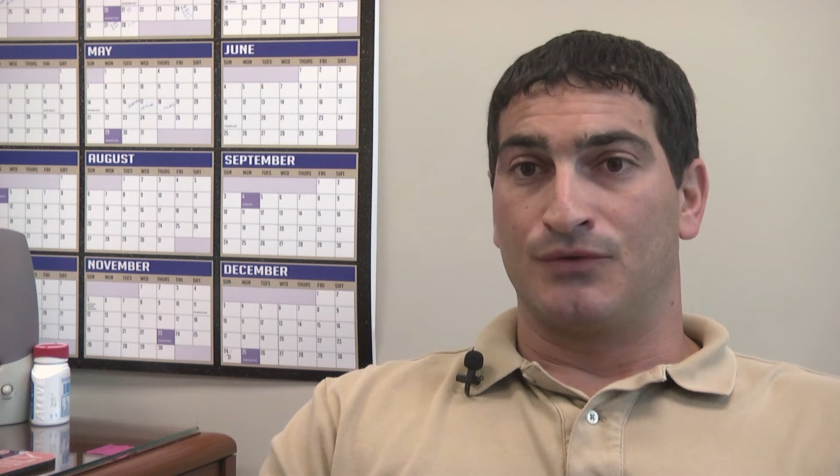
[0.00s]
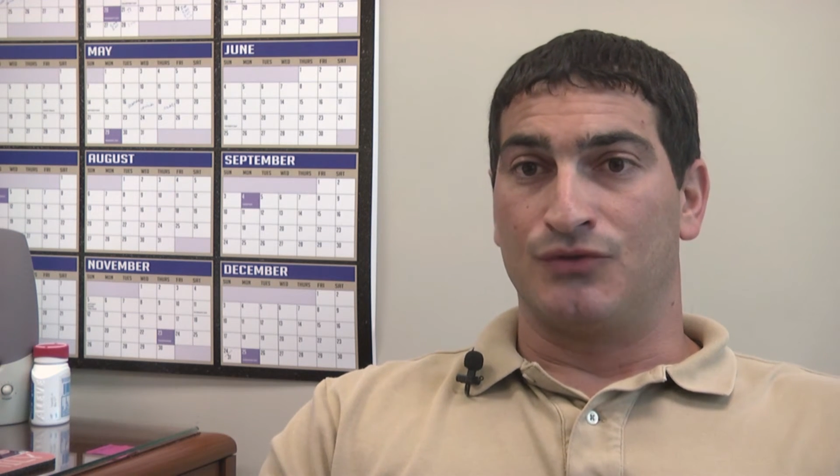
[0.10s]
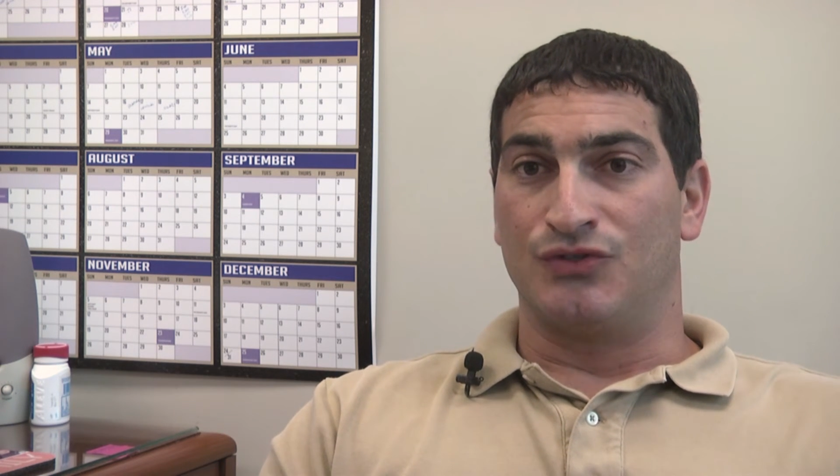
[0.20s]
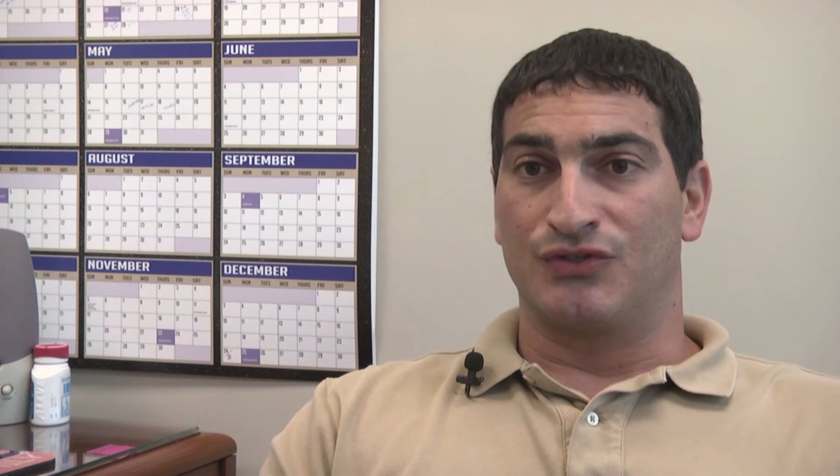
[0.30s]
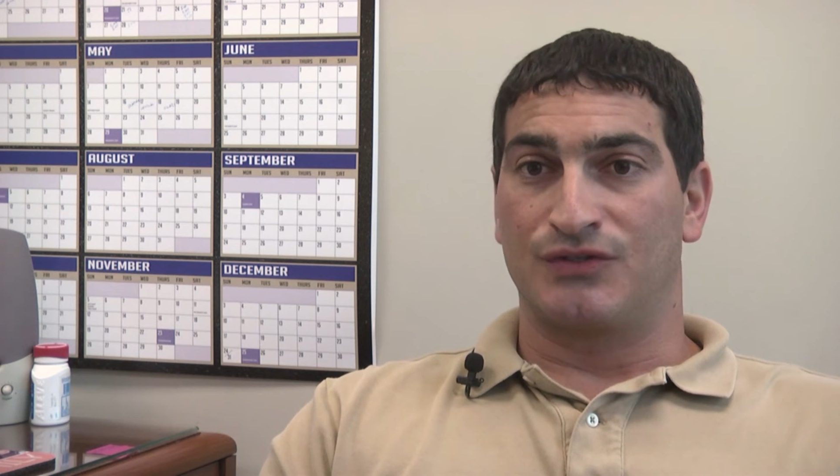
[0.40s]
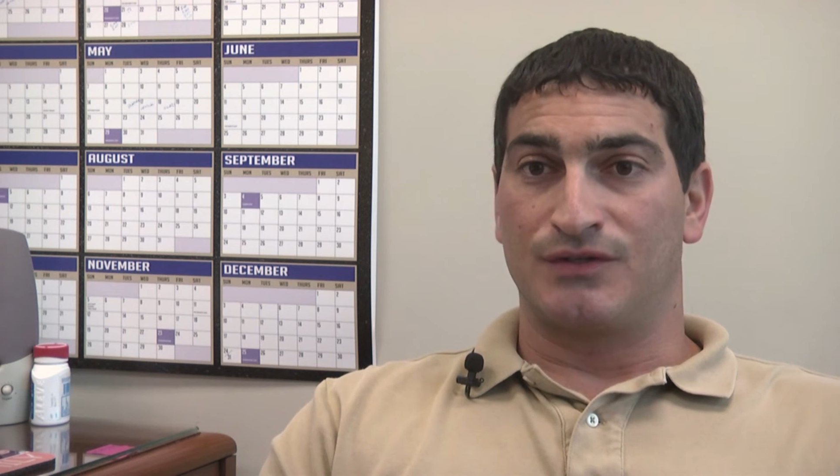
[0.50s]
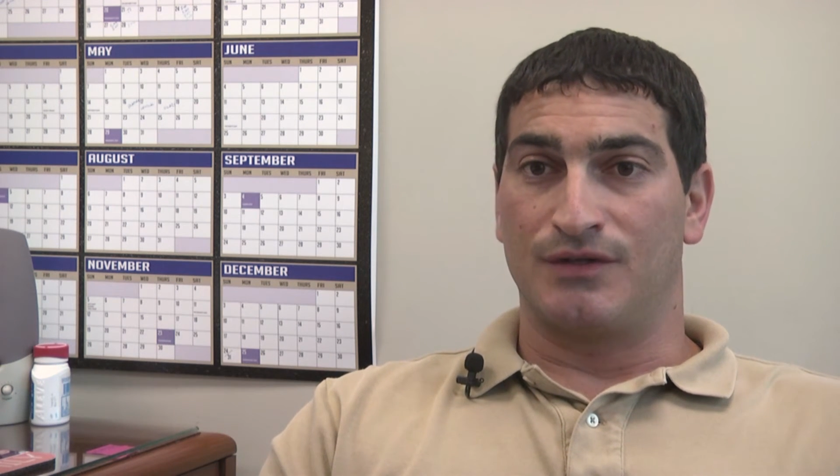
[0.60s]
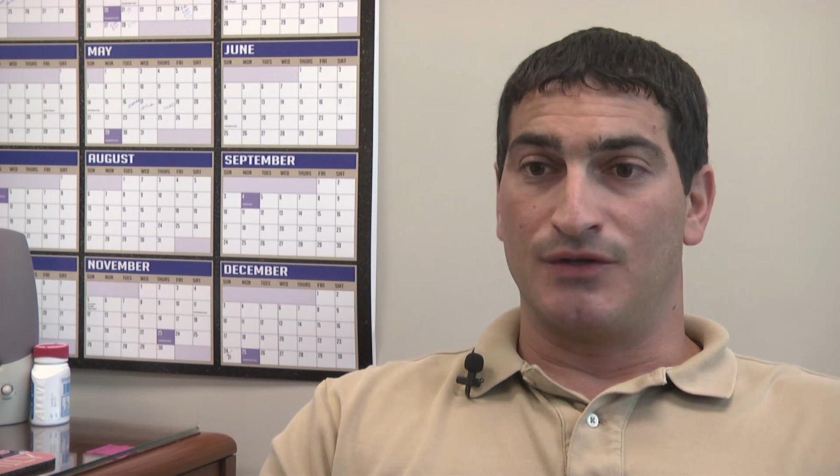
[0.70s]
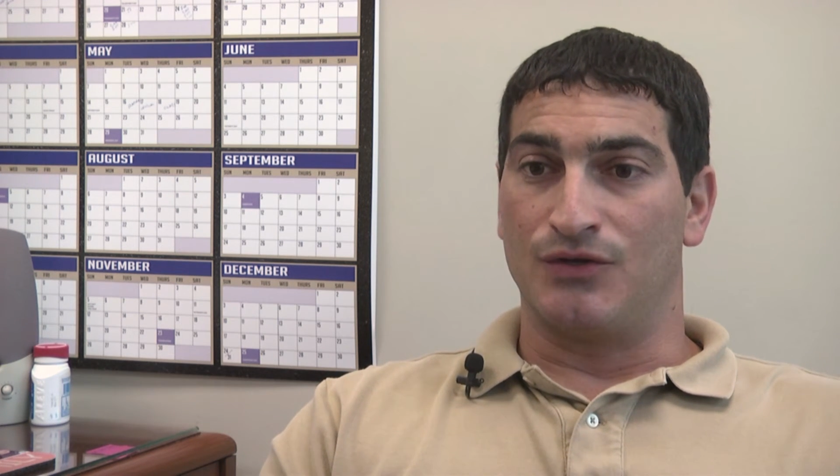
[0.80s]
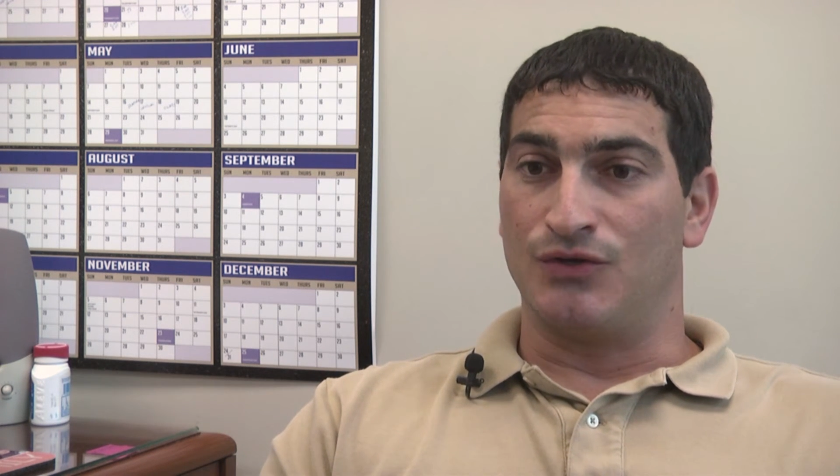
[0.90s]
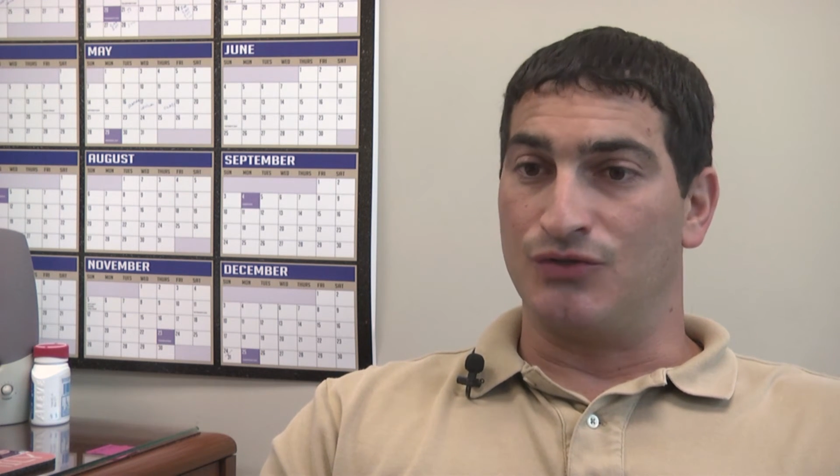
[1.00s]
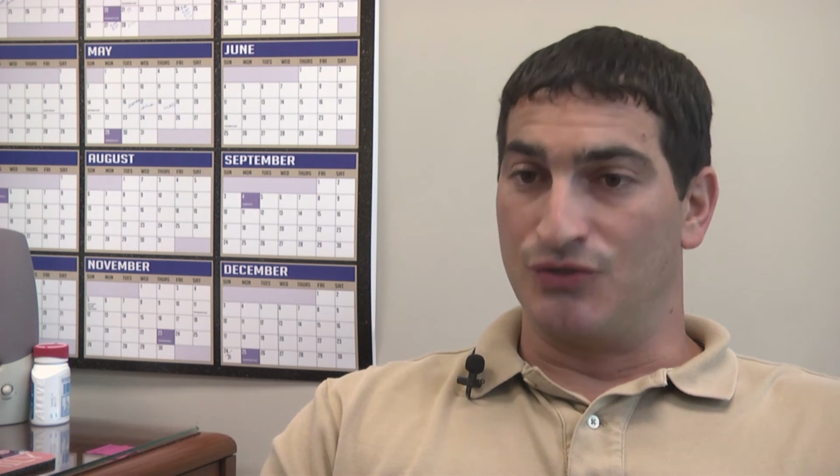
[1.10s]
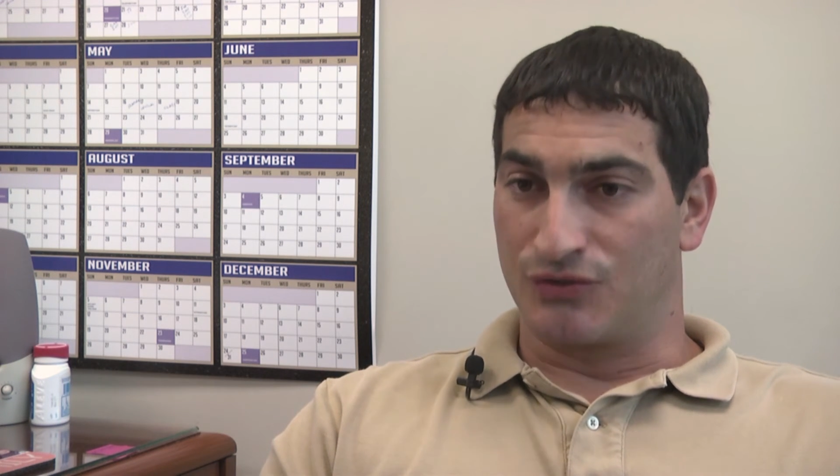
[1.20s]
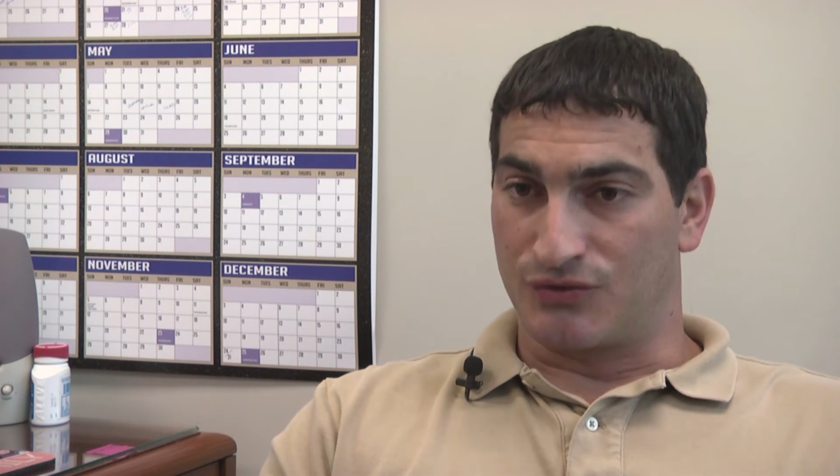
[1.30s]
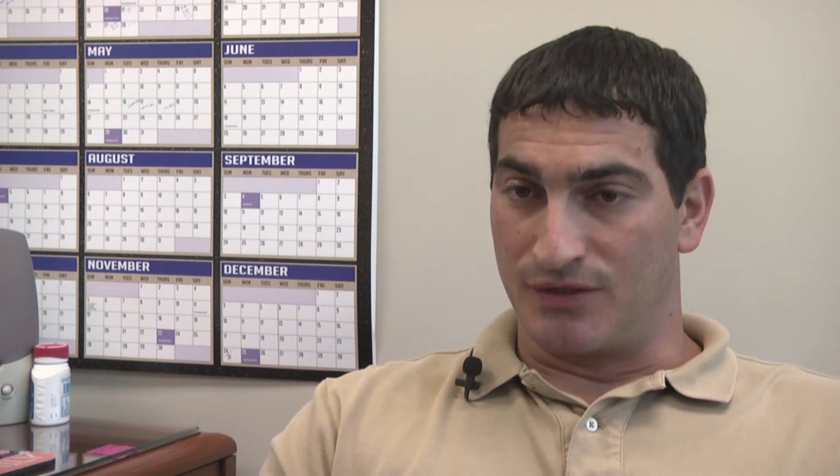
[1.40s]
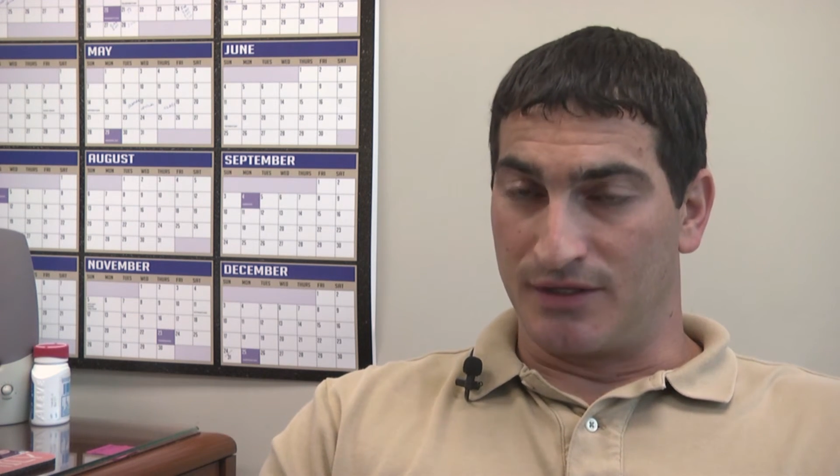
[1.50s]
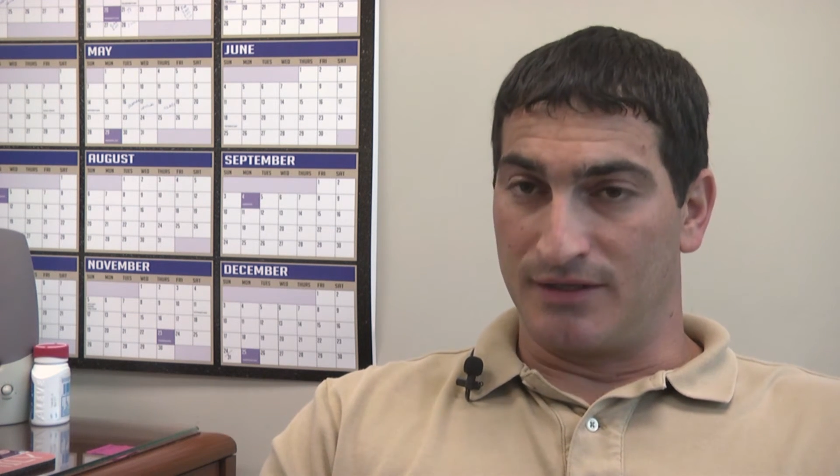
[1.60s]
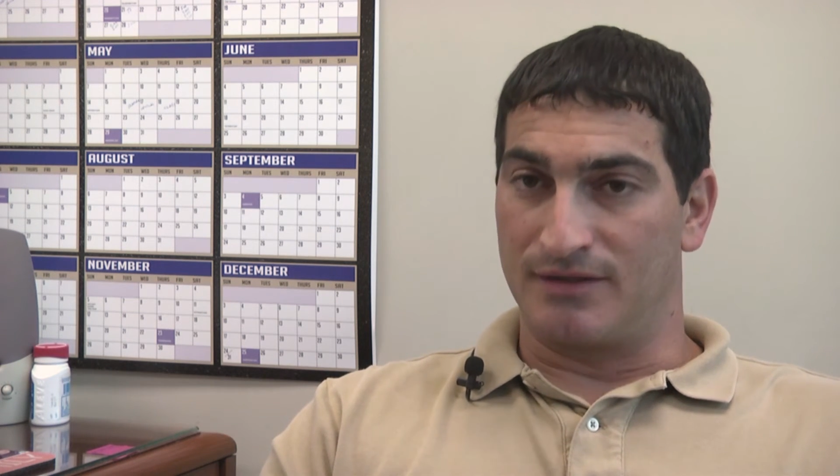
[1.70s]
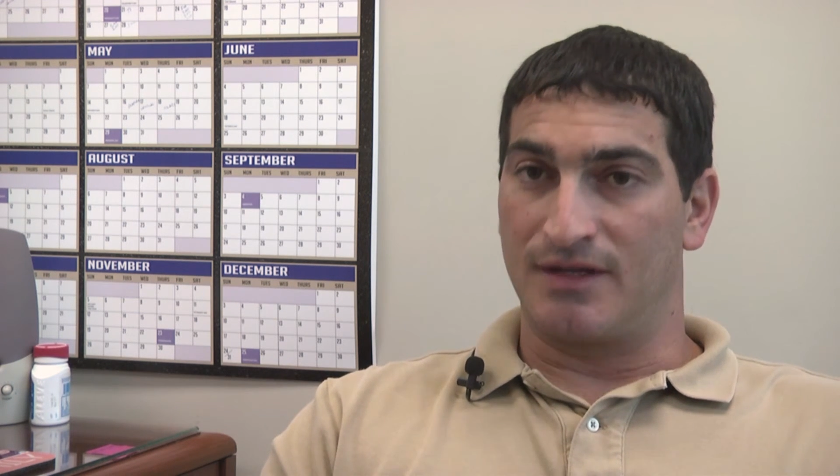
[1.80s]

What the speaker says: Just the